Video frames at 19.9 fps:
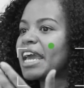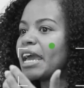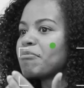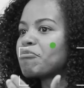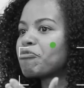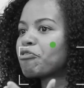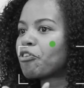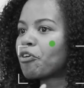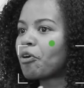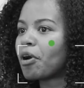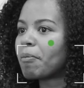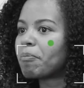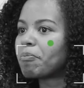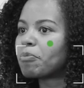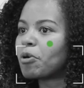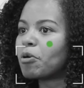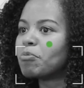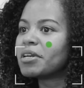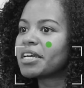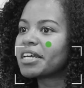came from a
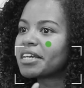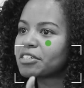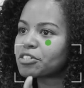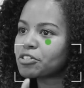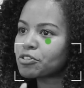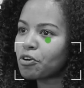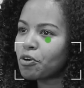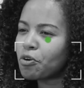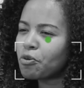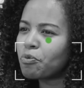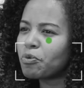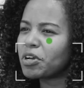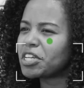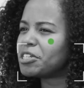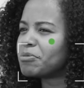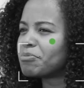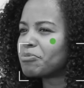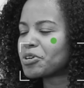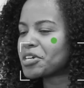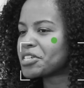public school,
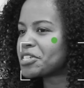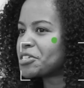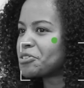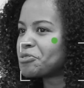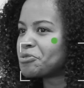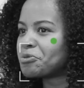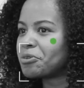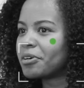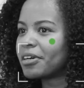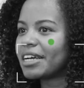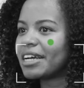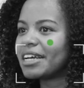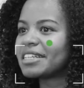which in Brazil,